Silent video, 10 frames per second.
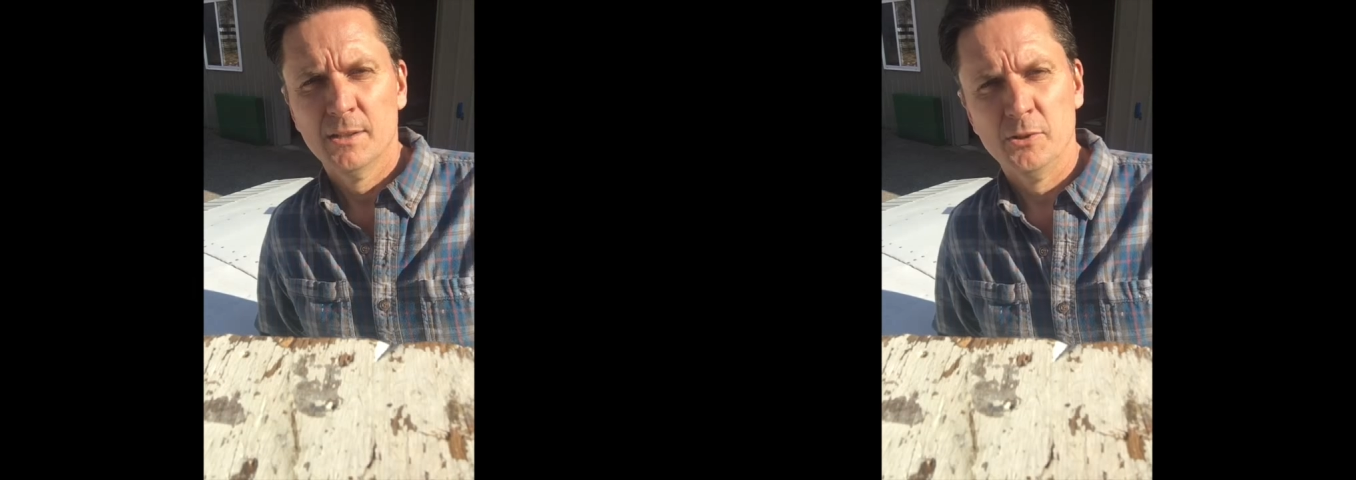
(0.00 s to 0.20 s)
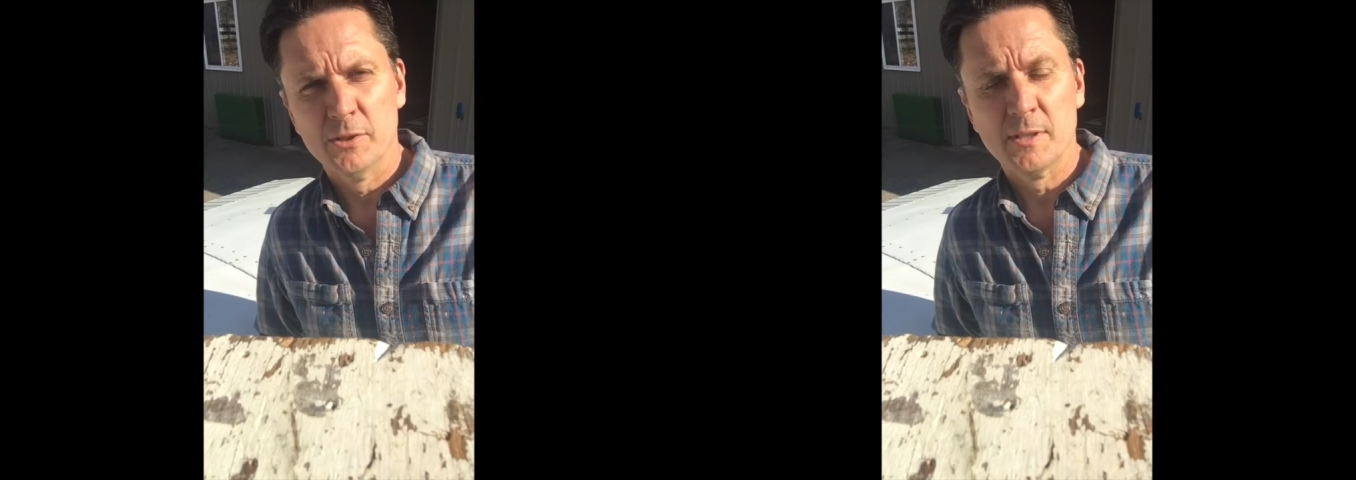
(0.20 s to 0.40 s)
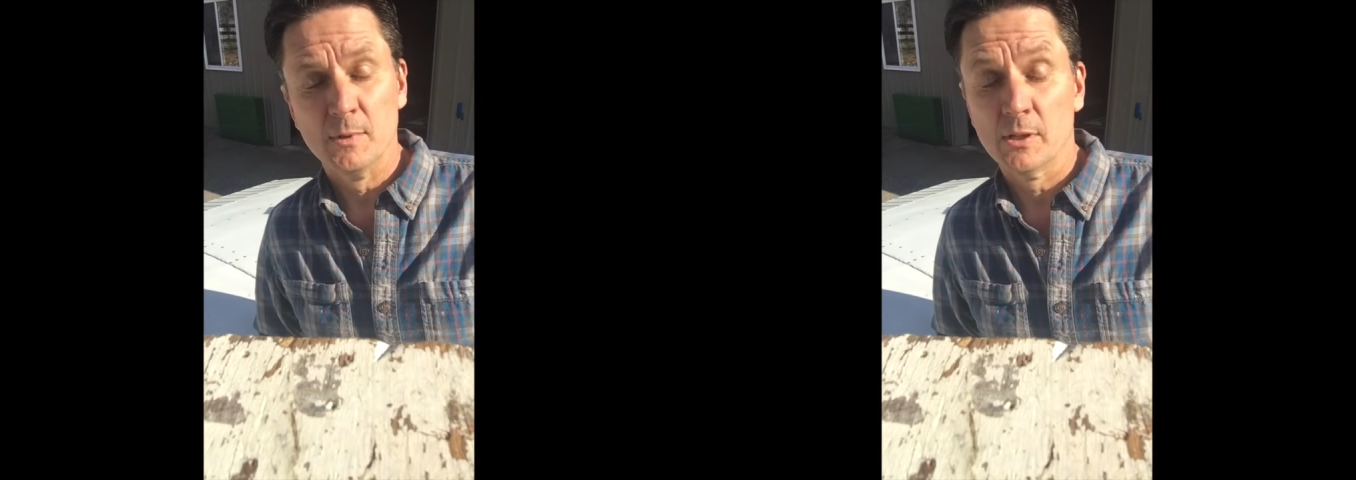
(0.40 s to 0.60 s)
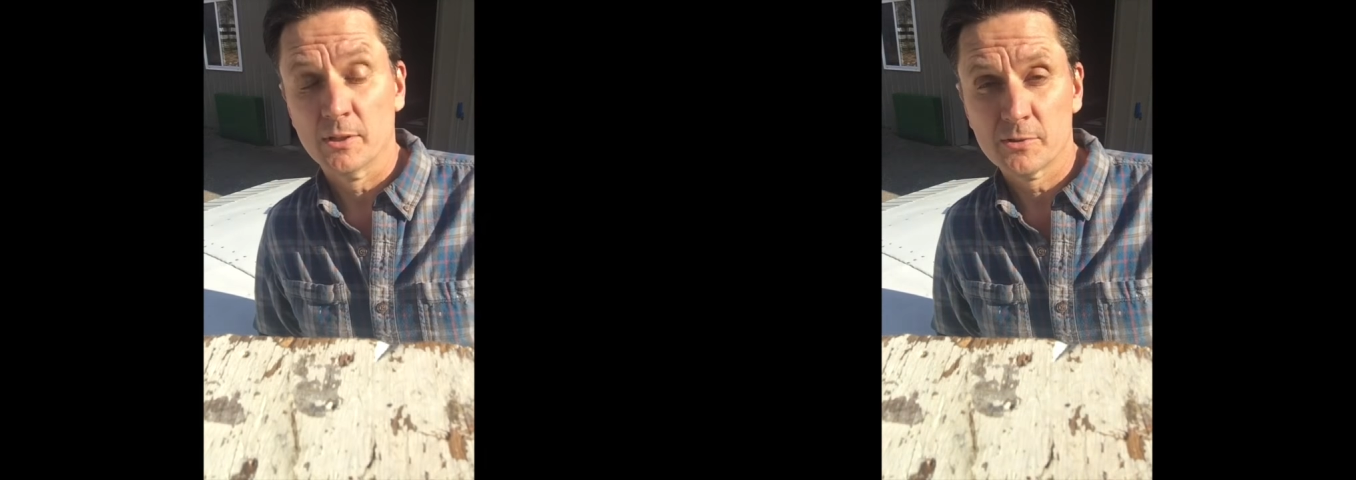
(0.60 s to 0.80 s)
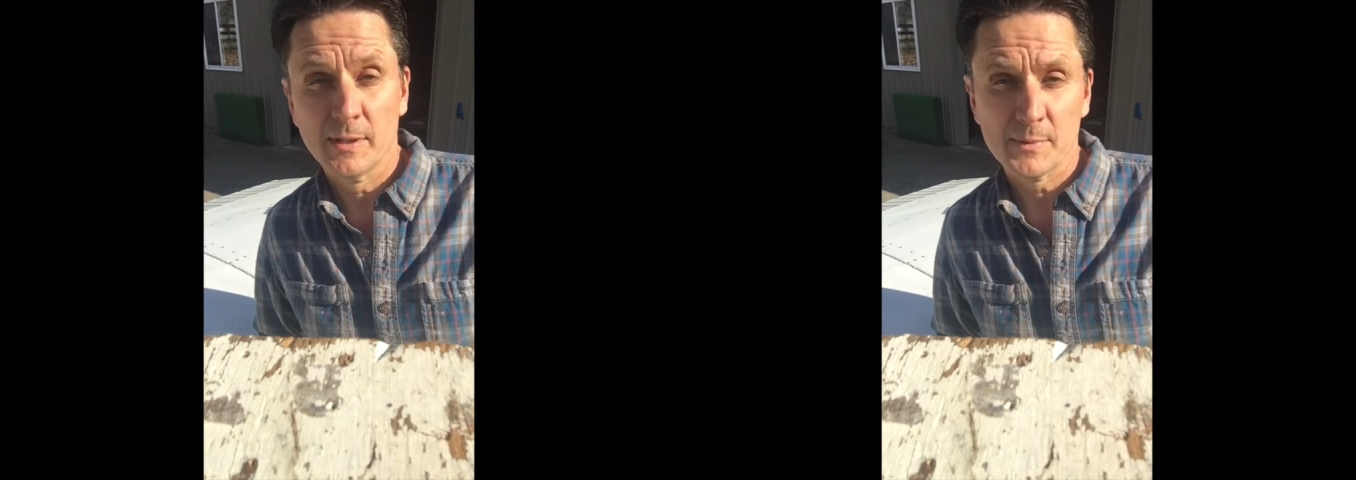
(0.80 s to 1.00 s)
doing some longer
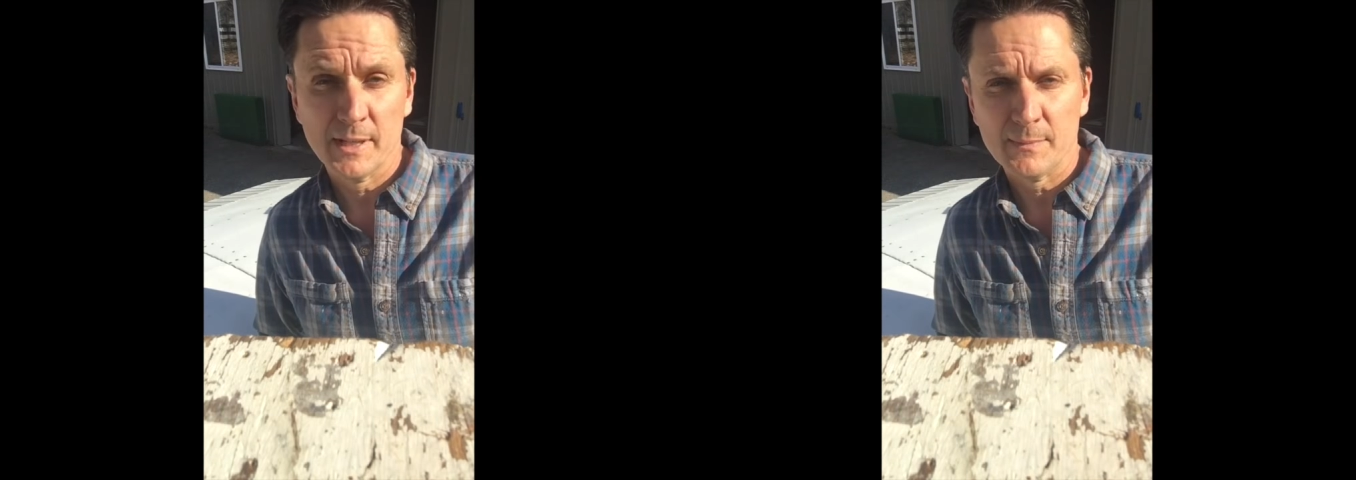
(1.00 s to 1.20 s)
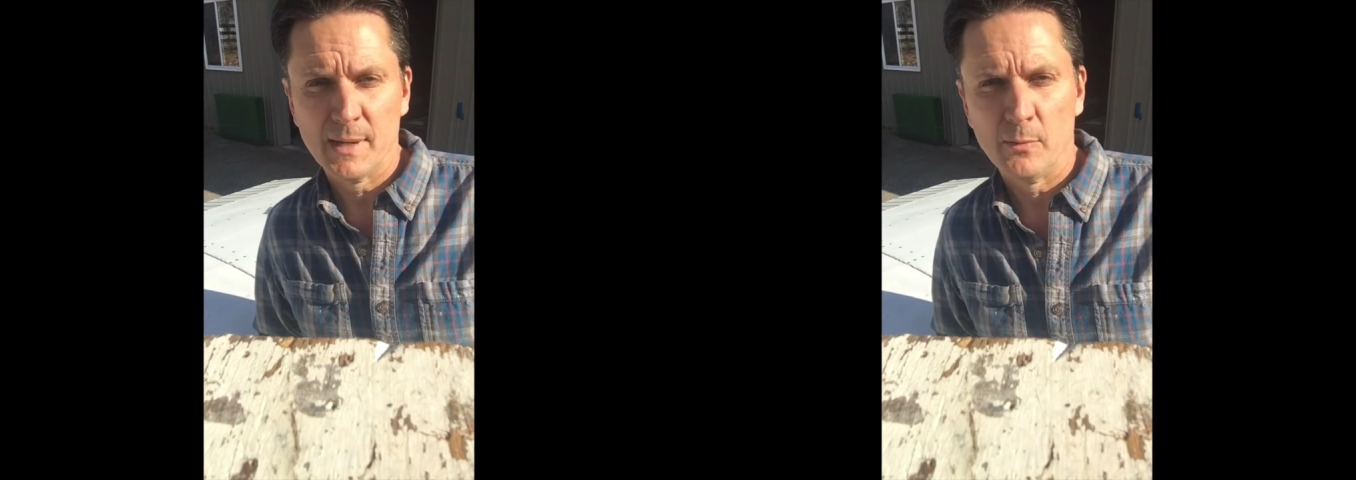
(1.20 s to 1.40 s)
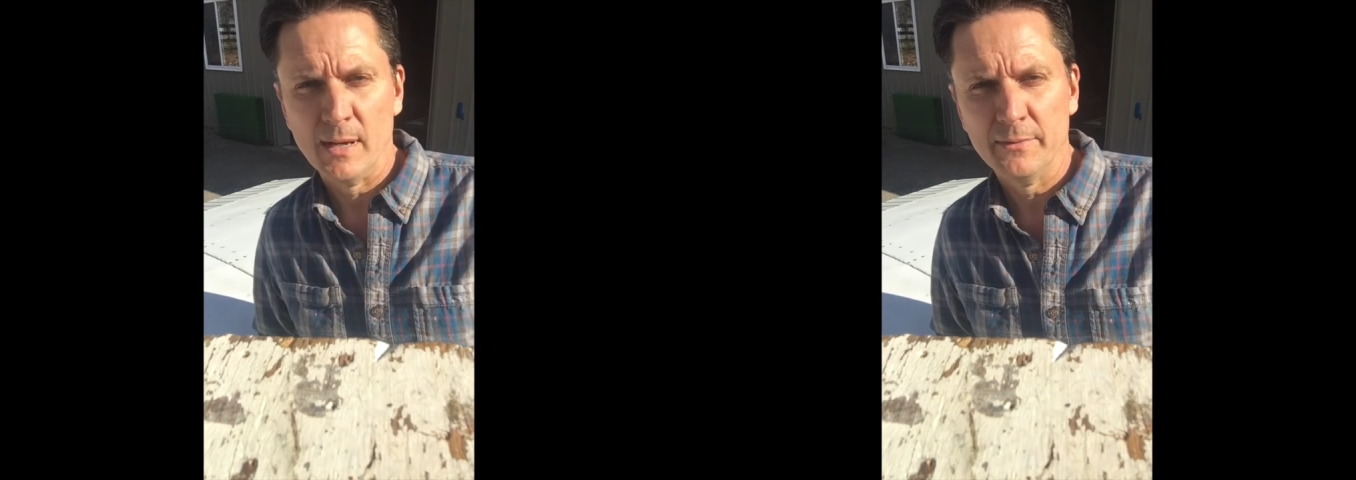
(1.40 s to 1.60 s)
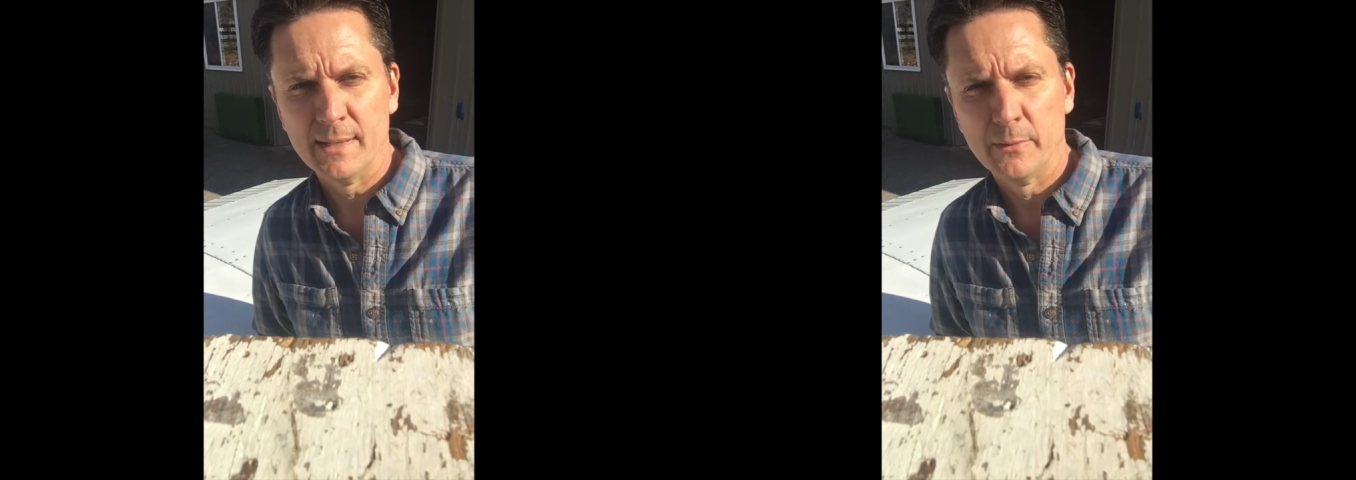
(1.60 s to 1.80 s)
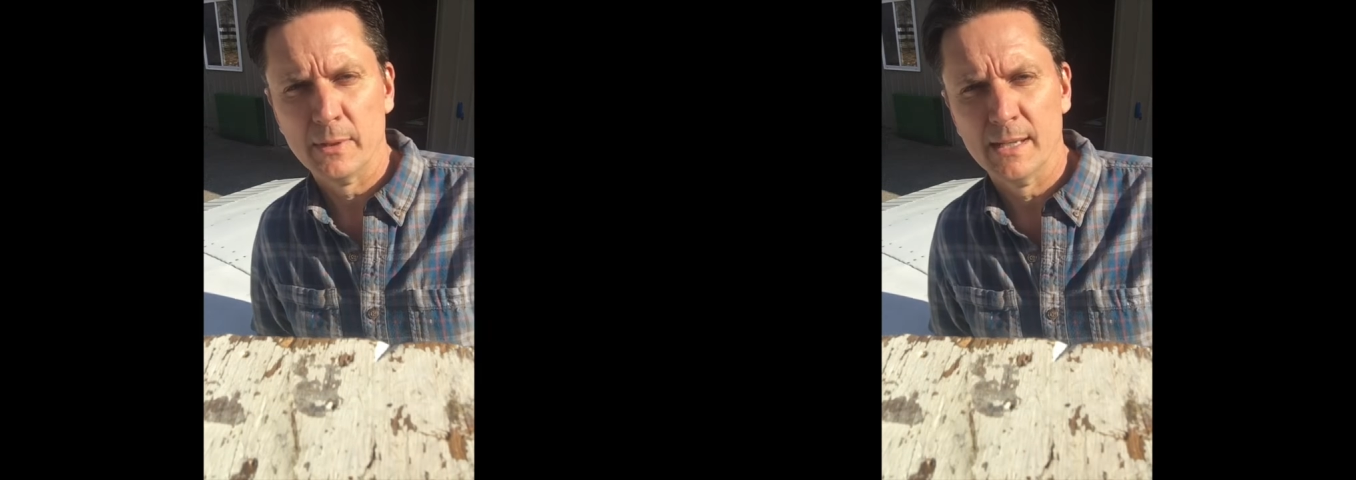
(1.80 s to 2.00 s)
trips like my wife and
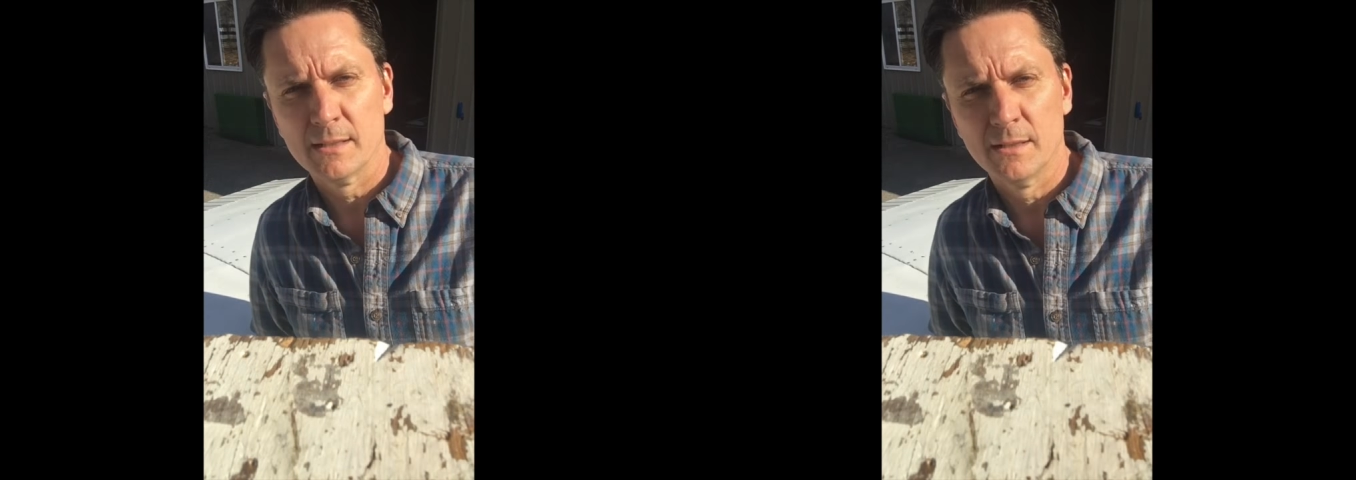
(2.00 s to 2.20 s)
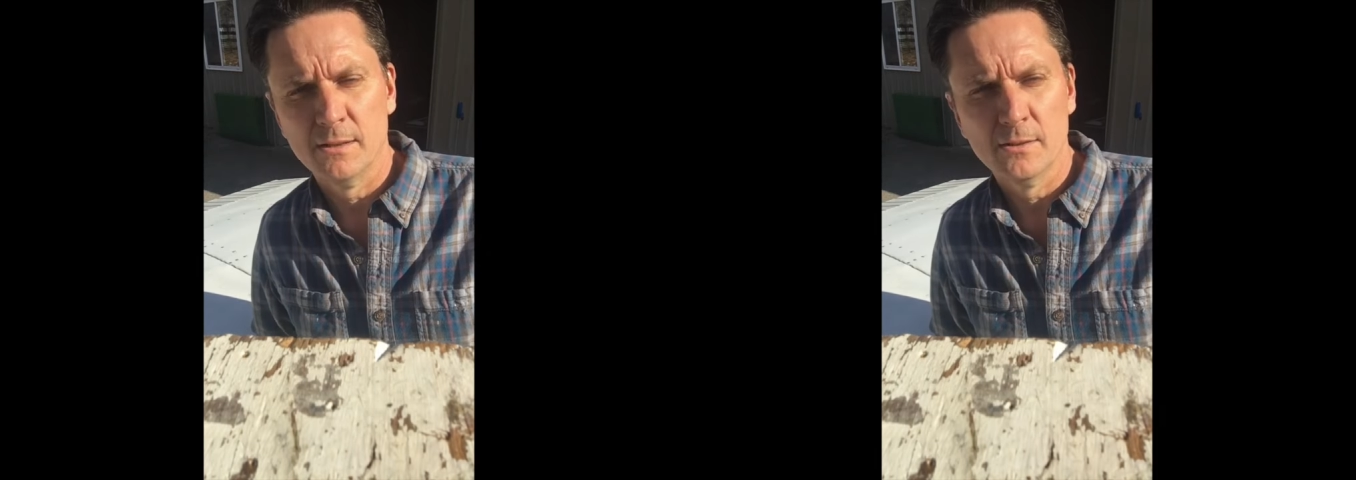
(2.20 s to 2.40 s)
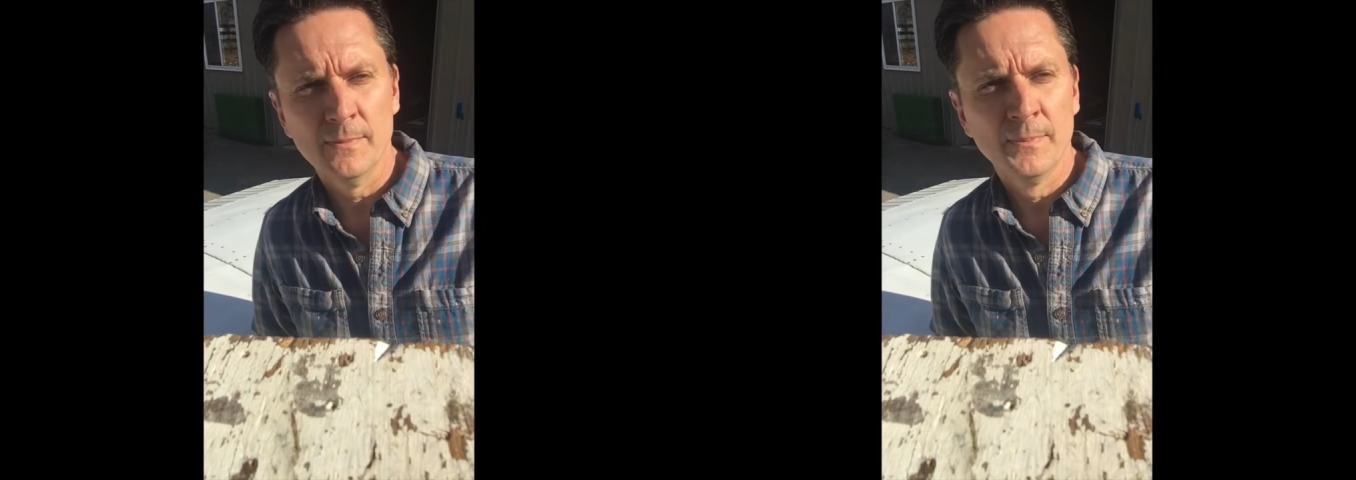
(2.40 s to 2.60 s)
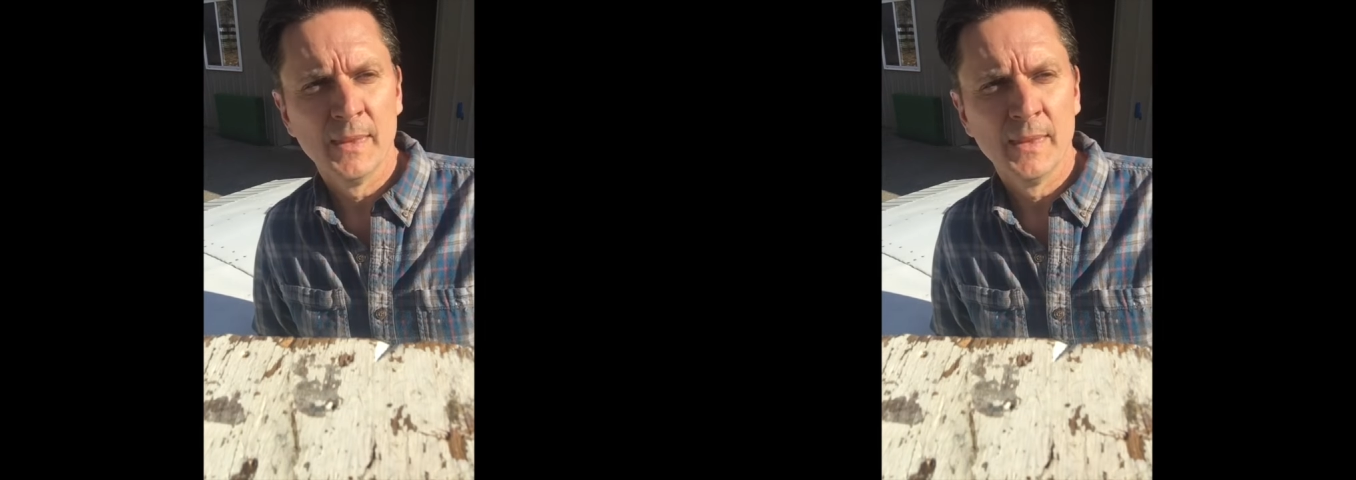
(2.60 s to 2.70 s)
I would like to do.